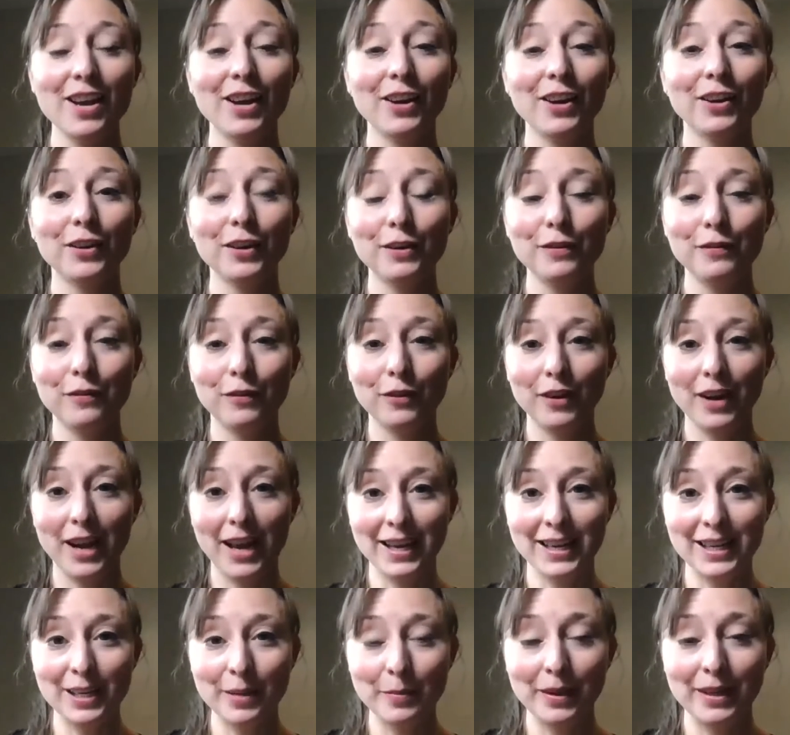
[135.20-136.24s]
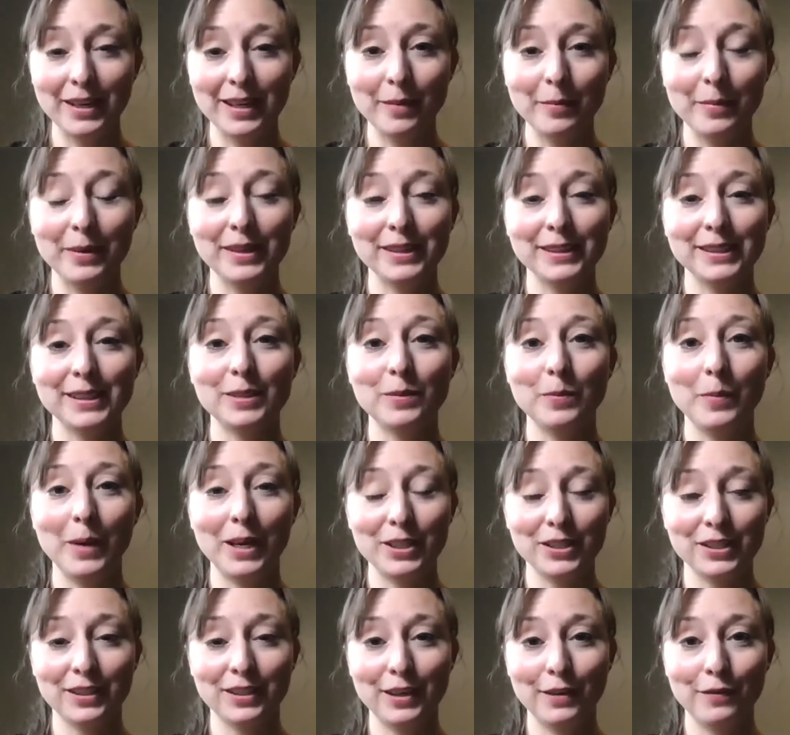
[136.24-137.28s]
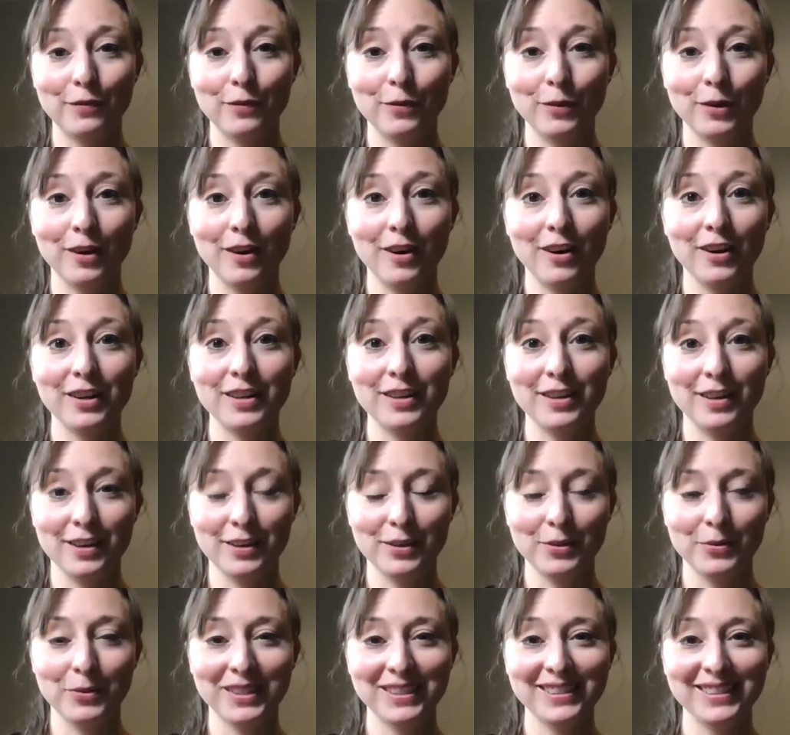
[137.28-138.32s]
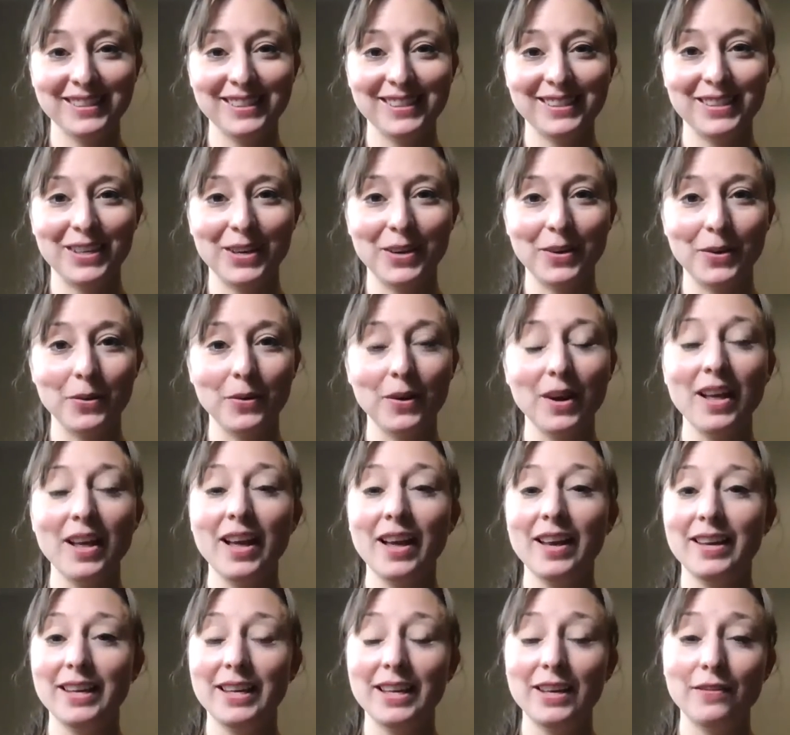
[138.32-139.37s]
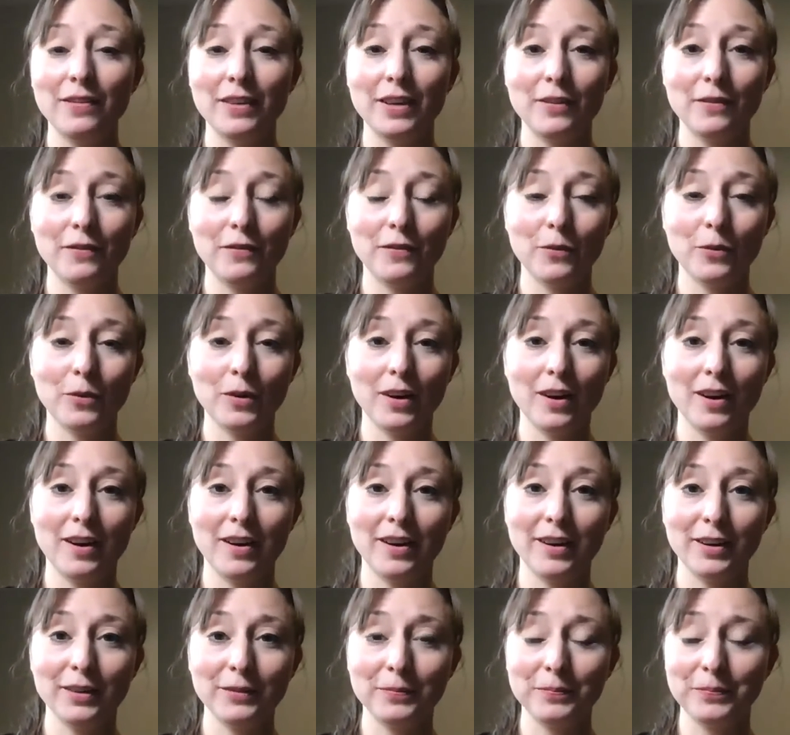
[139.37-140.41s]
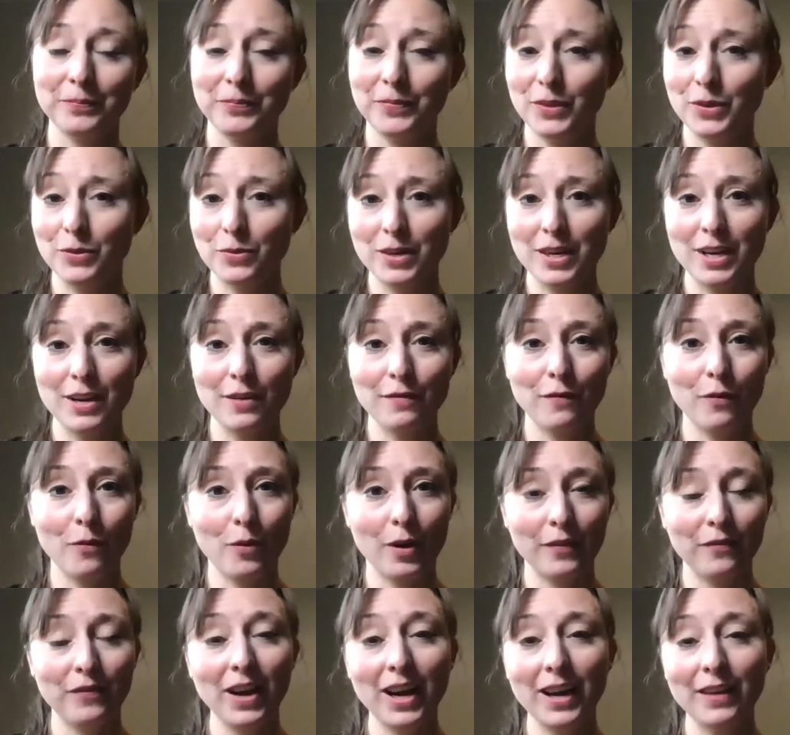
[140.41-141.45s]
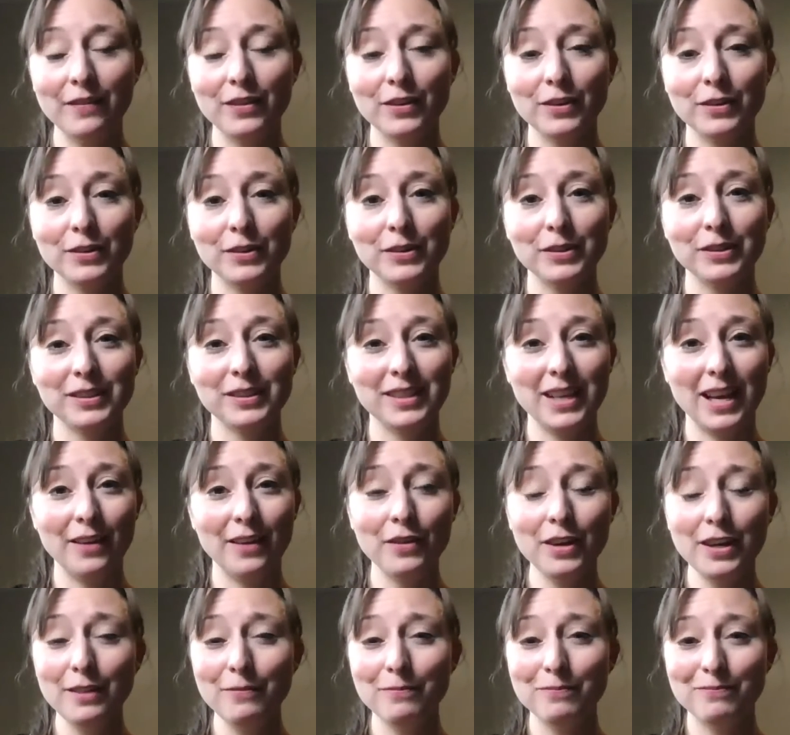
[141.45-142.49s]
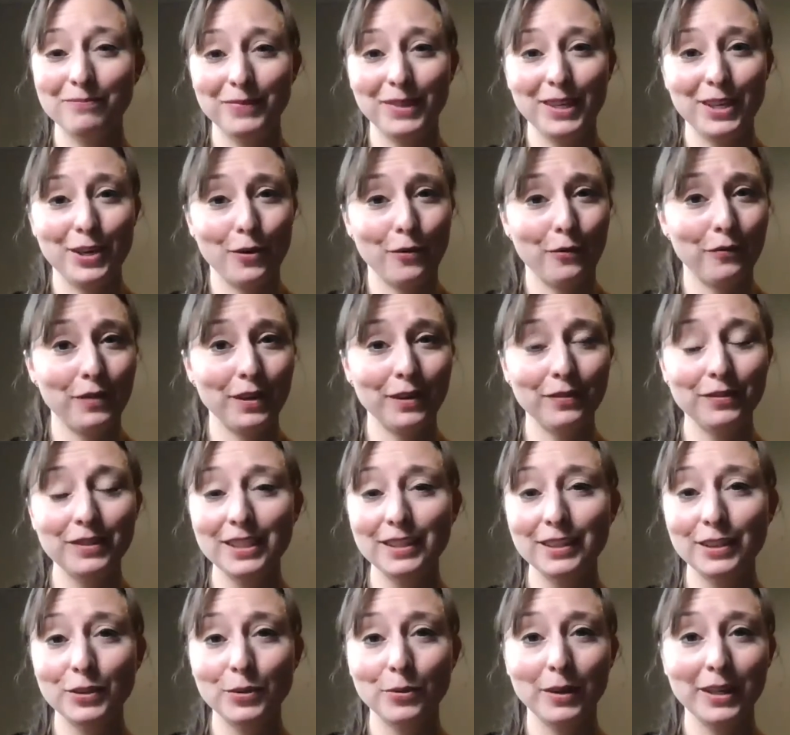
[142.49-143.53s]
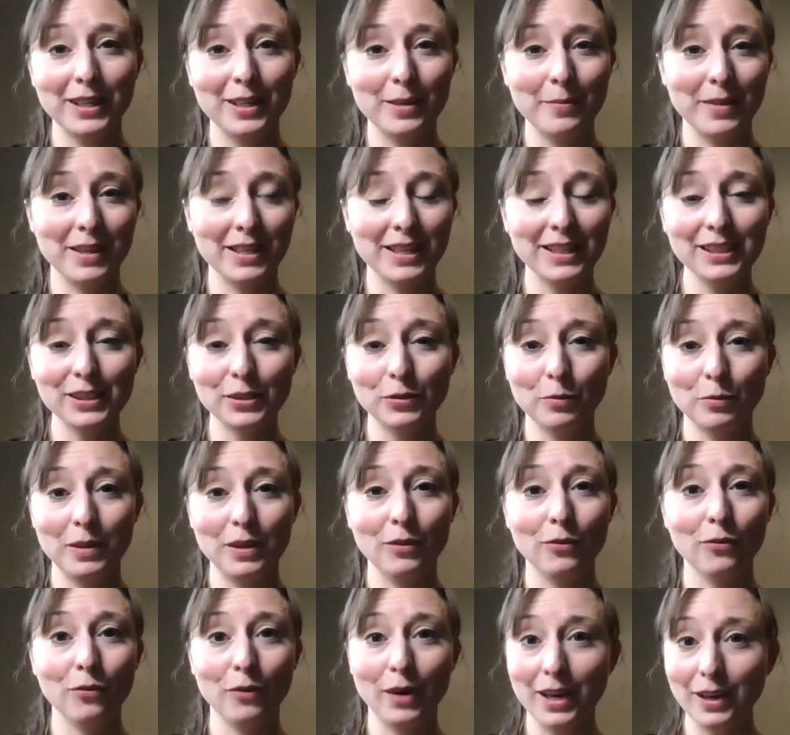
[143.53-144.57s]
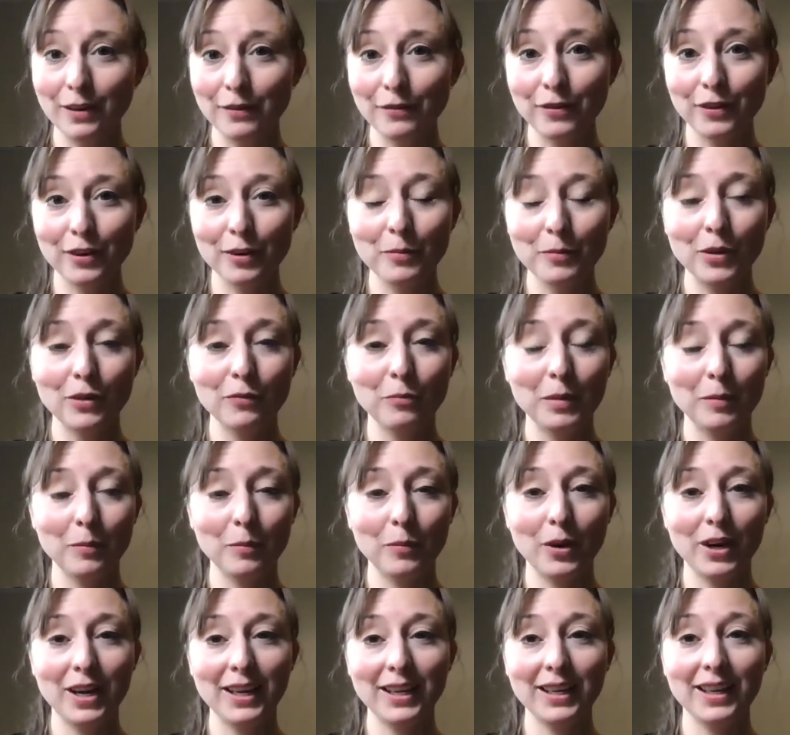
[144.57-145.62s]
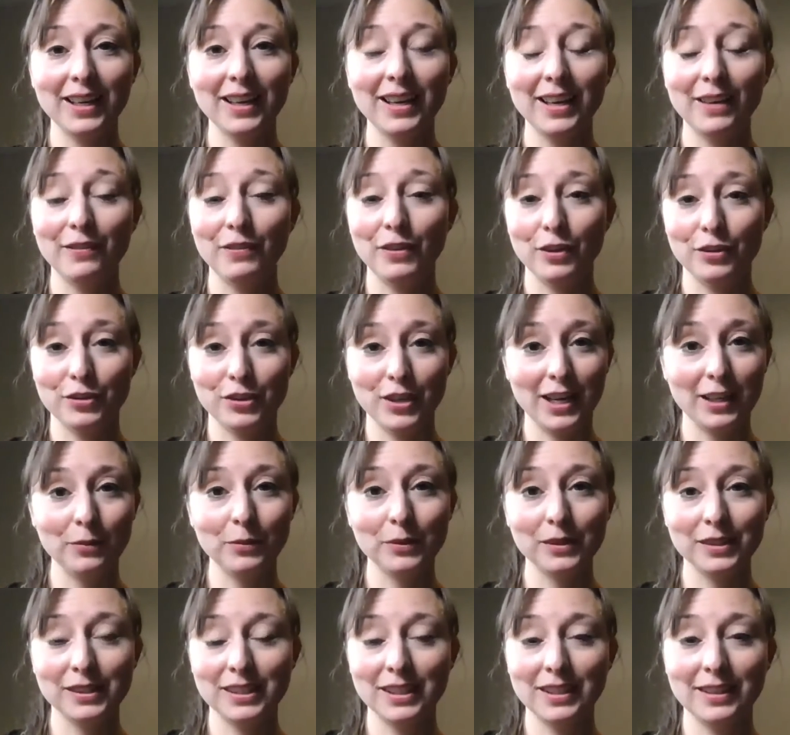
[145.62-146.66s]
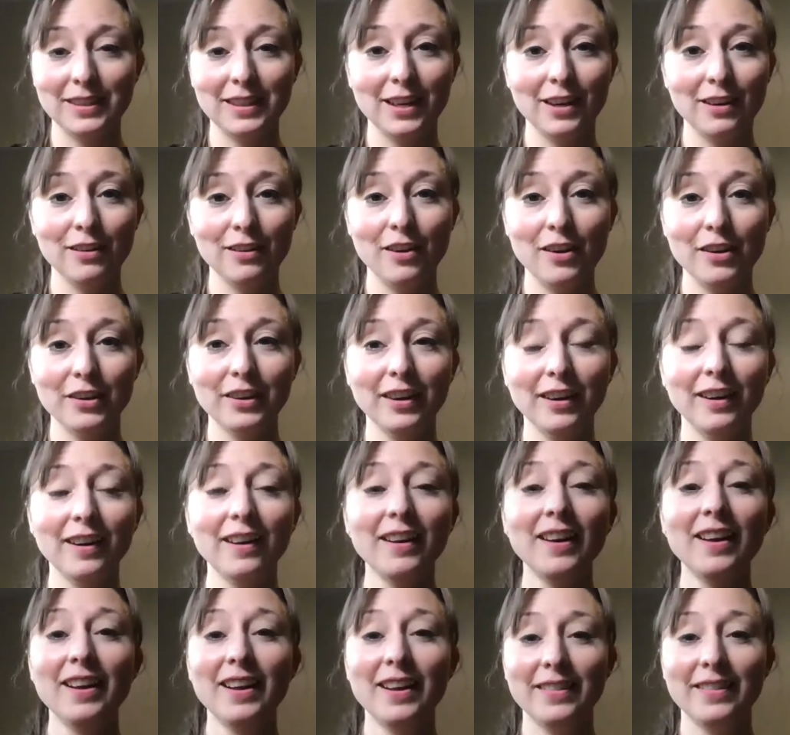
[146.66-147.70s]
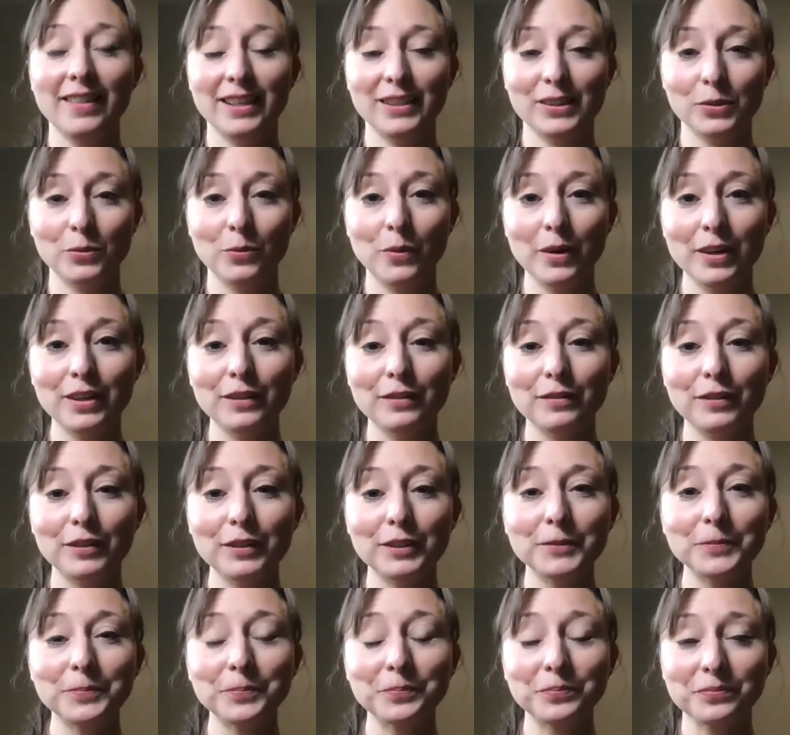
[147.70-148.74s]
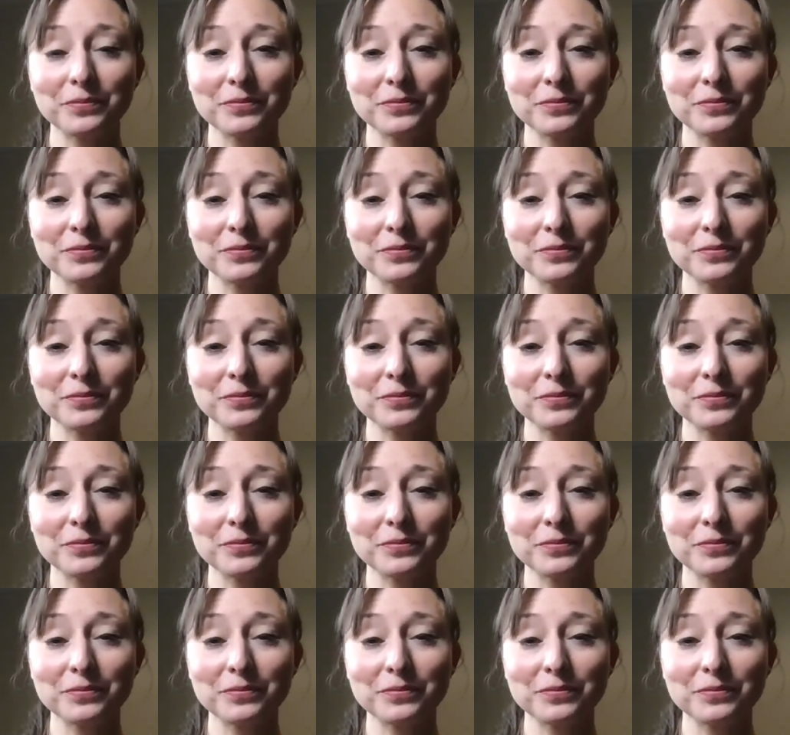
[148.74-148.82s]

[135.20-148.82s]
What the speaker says: Good for anybody, but especially for our young ones. So even for our 3, 4, 5-year-olds, every 15 to 20 minutes would be great for a movement break. If your child will sit there longer, that's wonderful.